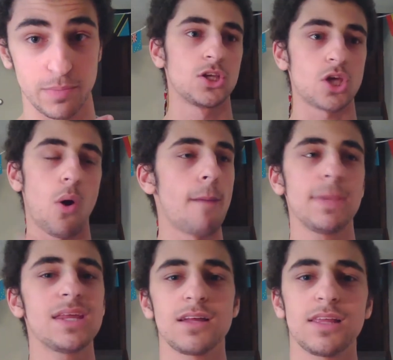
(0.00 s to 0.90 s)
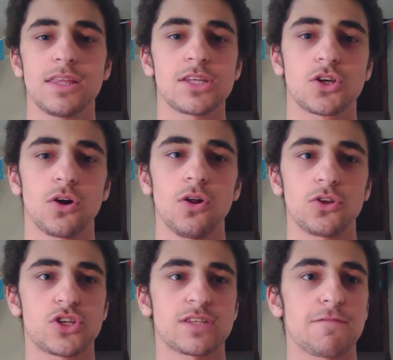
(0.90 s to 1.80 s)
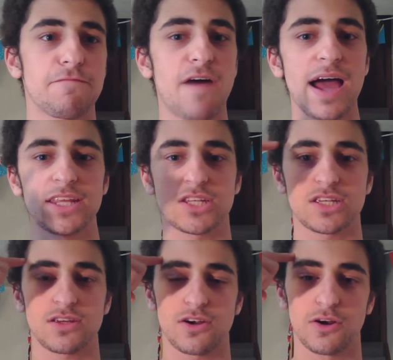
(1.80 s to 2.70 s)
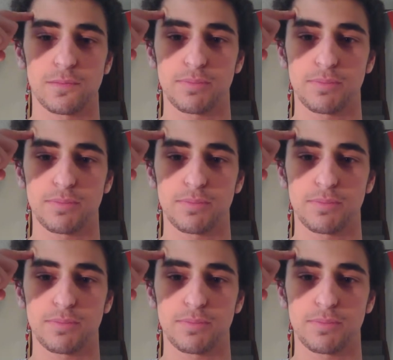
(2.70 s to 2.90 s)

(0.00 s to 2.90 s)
So immediately this girl just finds her